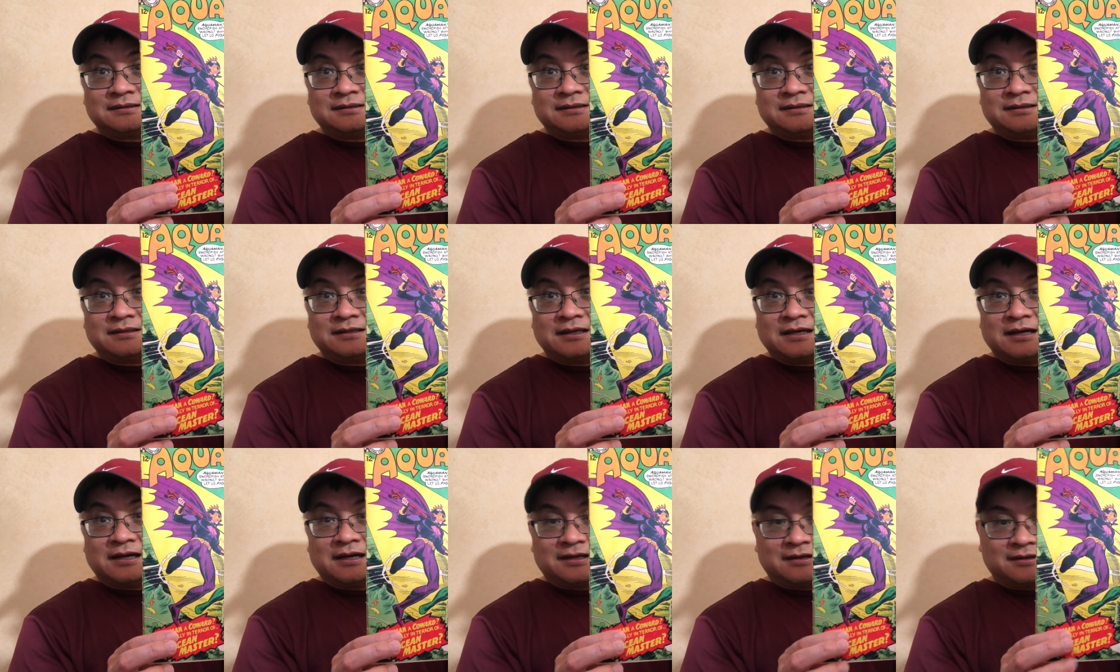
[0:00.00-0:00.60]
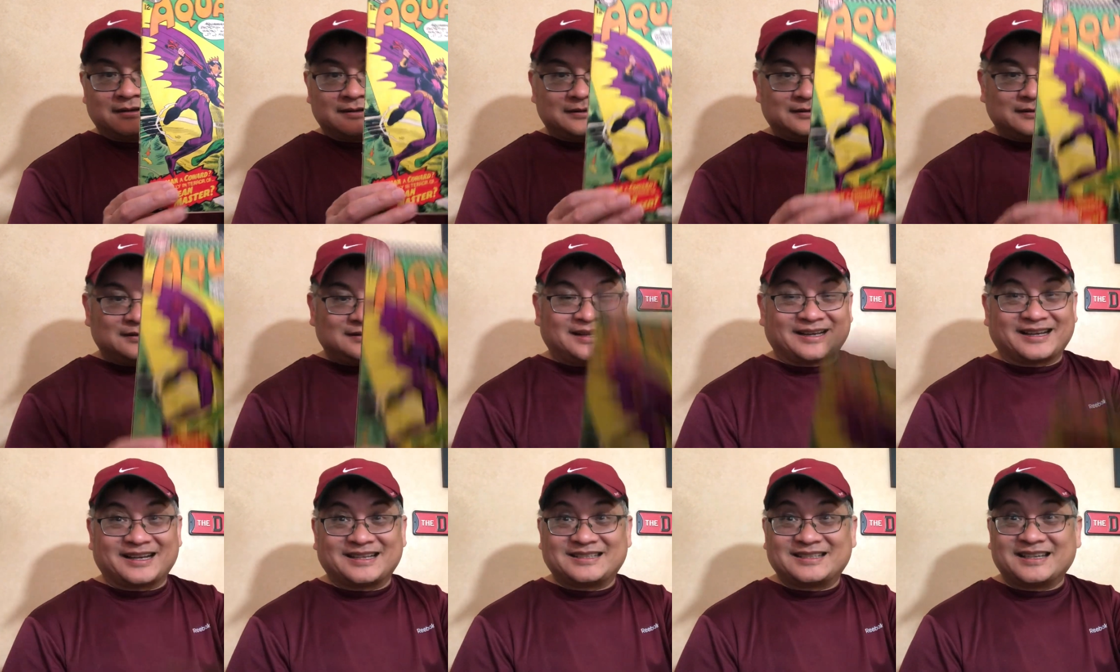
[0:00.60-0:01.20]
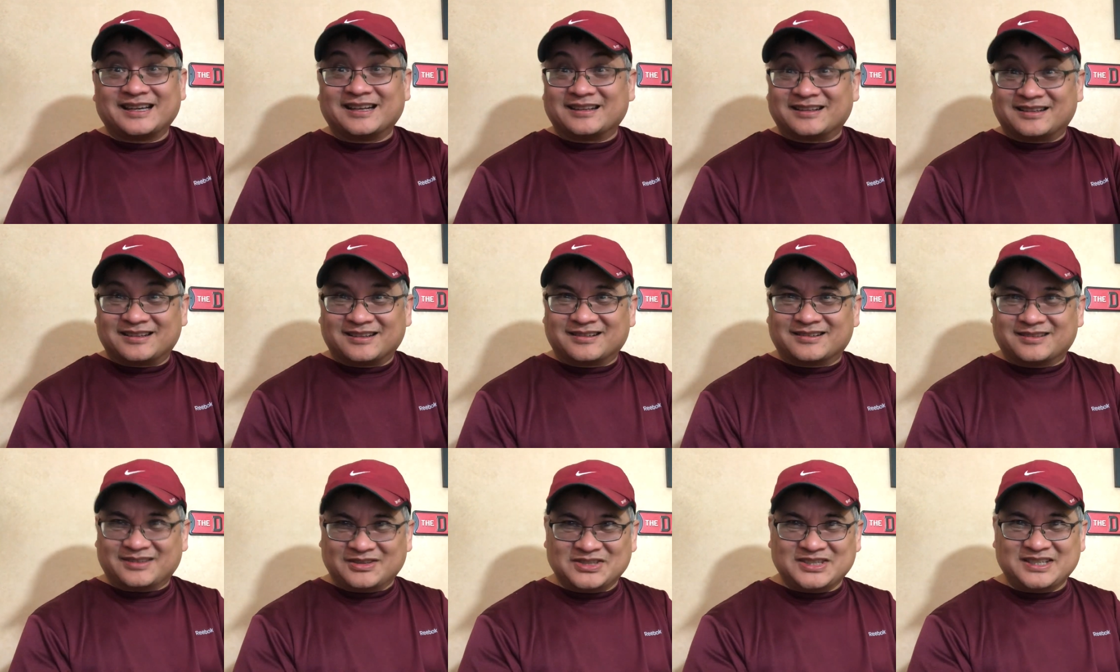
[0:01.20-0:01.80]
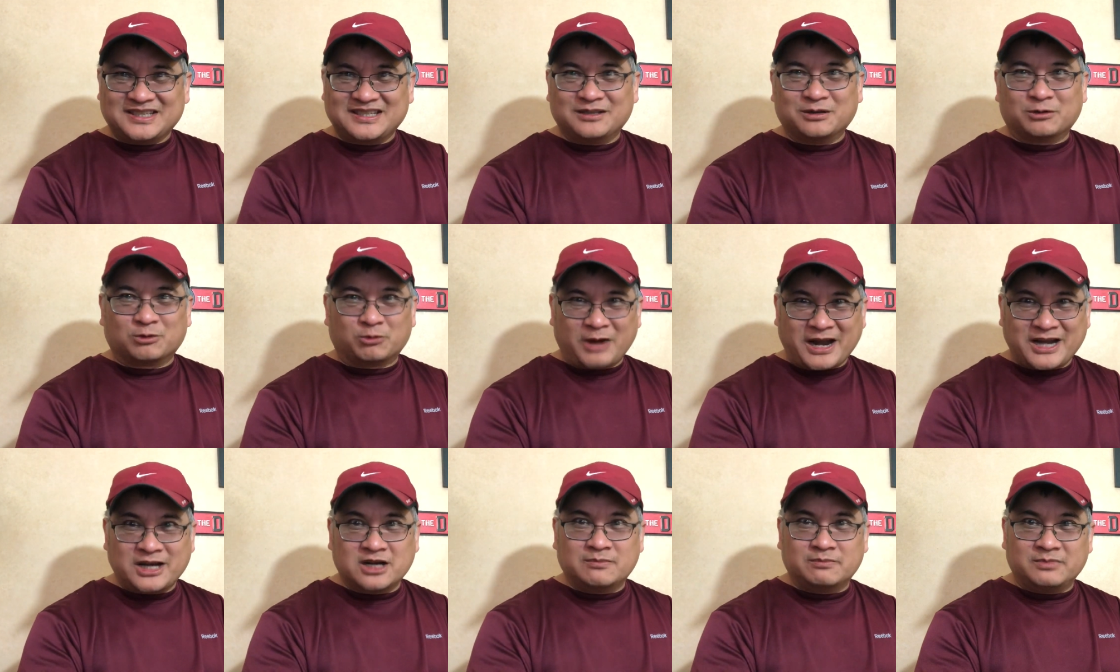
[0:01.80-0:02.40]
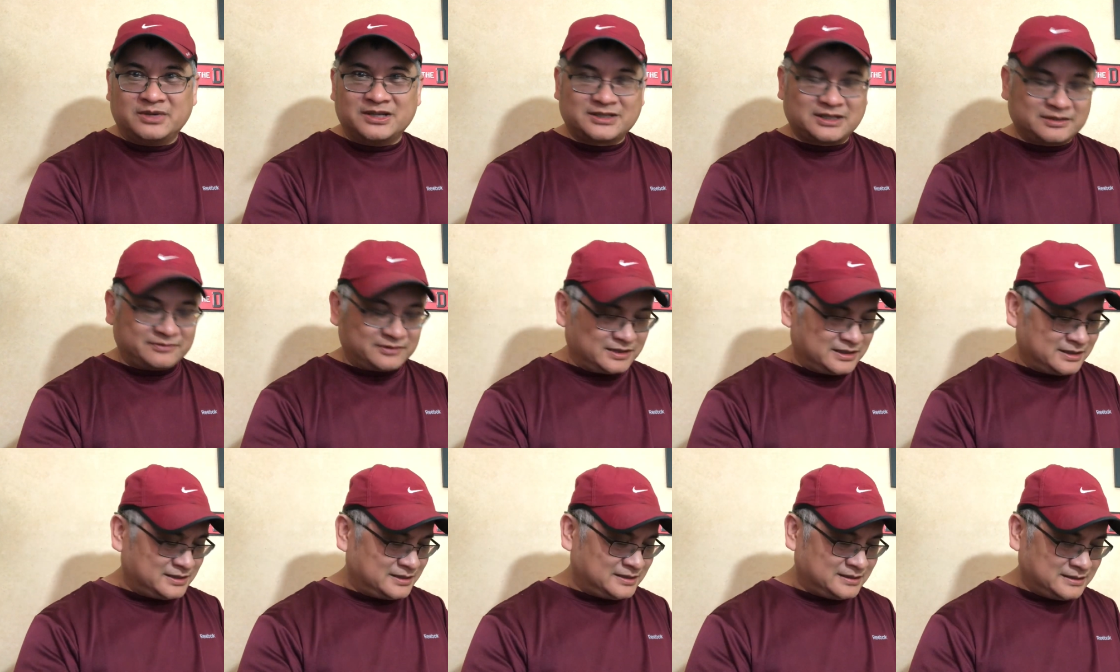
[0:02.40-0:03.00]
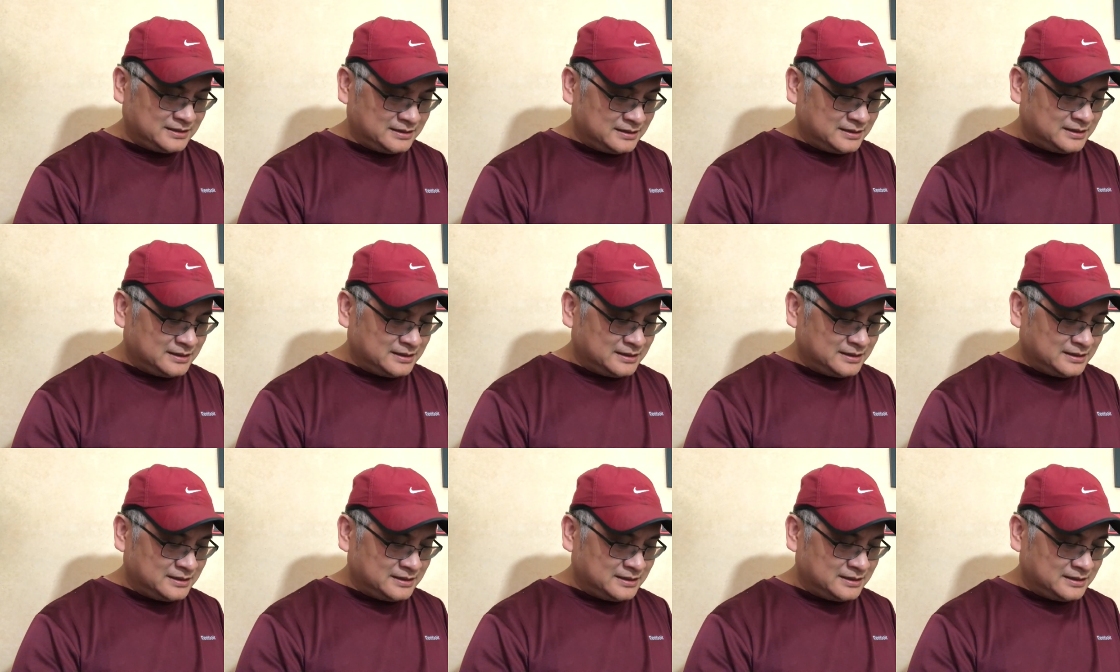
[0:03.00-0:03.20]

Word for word: Yeah, like I said, you see the randomness of this?